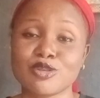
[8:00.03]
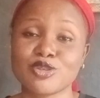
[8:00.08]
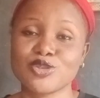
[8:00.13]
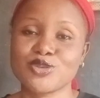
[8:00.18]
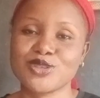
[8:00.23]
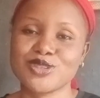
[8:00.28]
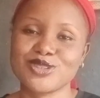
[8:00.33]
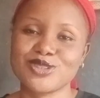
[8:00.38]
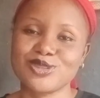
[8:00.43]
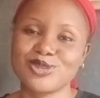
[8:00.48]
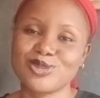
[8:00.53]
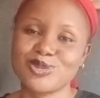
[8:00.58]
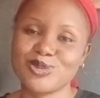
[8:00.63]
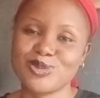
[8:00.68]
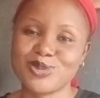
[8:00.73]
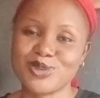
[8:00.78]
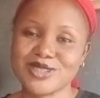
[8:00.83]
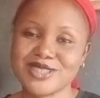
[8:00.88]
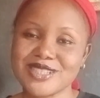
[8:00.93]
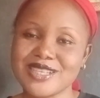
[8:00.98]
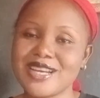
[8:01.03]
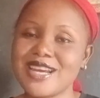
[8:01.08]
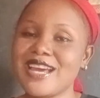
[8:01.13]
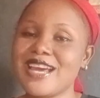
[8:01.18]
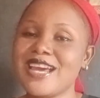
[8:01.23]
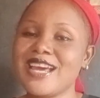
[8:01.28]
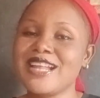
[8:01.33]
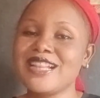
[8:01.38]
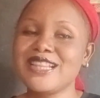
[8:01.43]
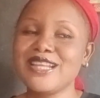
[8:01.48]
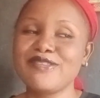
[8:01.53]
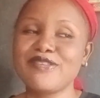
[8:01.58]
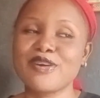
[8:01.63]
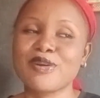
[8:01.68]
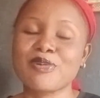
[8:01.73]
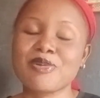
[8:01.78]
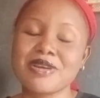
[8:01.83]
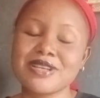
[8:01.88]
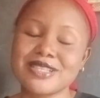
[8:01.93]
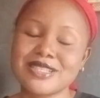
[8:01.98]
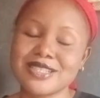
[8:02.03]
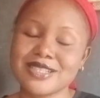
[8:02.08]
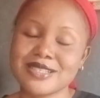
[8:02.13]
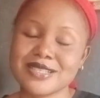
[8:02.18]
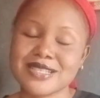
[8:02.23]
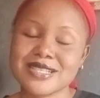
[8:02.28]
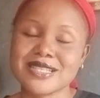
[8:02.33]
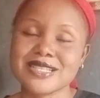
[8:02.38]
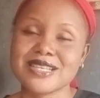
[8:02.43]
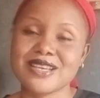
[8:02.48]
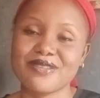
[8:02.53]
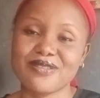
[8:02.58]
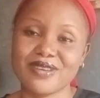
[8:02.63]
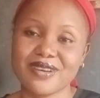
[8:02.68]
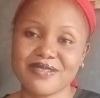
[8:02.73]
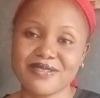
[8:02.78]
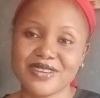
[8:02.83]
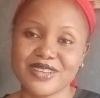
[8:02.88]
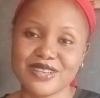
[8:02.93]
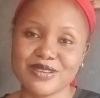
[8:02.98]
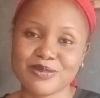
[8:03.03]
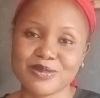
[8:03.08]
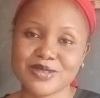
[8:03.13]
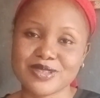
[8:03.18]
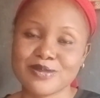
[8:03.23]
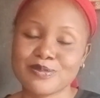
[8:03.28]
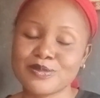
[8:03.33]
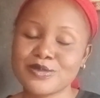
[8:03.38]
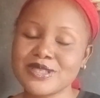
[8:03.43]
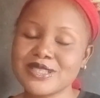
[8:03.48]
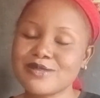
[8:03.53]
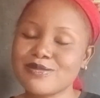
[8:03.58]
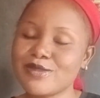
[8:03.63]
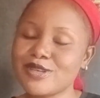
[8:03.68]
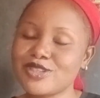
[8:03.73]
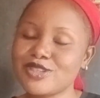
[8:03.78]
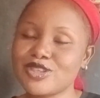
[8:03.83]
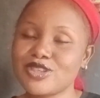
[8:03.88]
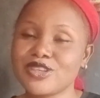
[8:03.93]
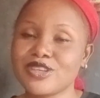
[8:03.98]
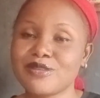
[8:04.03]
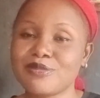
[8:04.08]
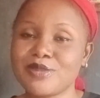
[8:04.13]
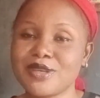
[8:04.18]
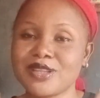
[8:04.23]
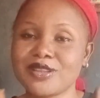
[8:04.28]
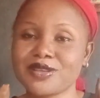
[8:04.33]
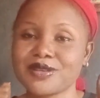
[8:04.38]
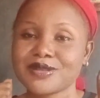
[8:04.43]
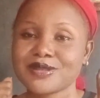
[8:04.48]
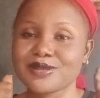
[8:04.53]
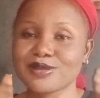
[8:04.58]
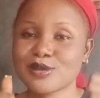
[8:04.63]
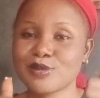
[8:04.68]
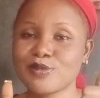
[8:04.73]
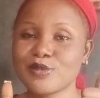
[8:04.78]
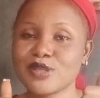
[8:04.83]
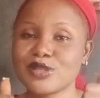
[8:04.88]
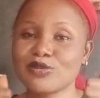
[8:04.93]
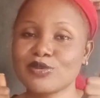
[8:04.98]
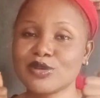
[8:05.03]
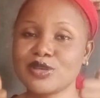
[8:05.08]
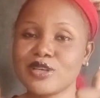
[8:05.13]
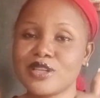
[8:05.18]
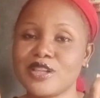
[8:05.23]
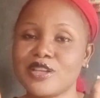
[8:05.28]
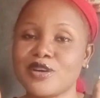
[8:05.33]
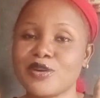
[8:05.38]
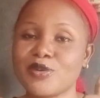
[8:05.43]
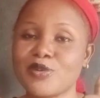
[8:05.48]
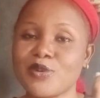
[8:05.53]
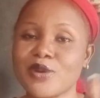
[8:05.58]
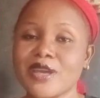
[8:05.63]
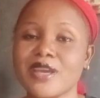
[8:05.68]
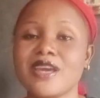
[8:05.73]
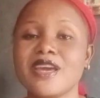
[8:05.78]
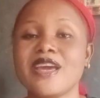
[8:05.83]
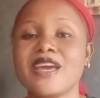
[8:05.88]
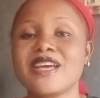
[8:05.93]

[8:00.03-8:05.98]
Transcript: interesting to watch. Leave your questions. If you have any question, please make sure you give me a thumbs up. It will go a long way.